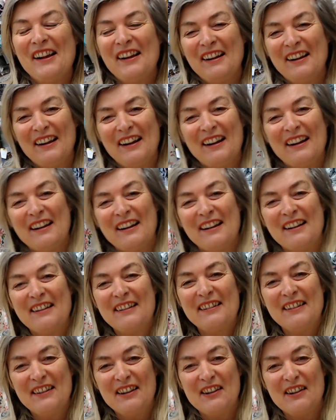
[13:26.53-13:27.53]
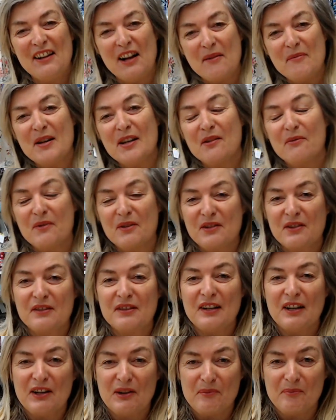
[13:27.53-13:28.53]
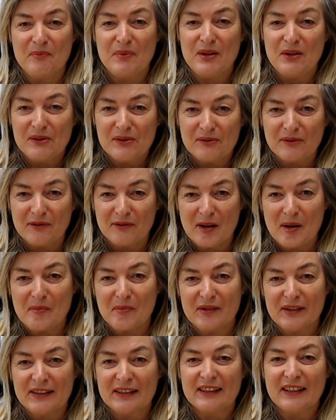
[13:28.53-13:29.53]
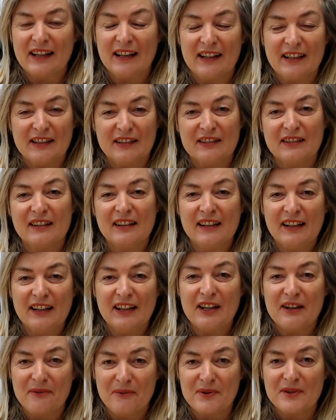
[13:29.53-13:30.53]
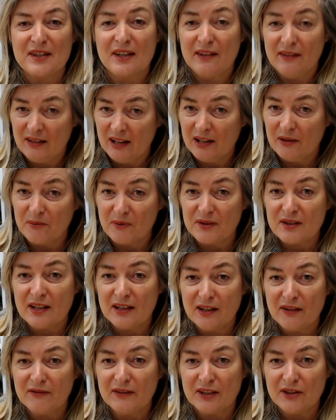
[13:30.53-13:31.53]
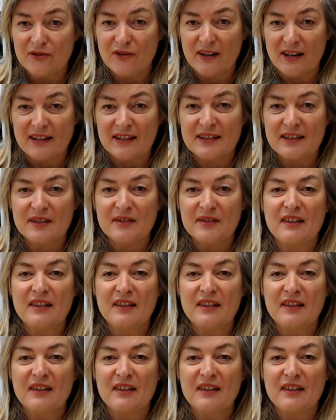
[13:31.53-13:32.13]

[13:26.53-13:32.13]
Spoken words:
I mean, it was a beautiful fabric, and it was a lovely dress,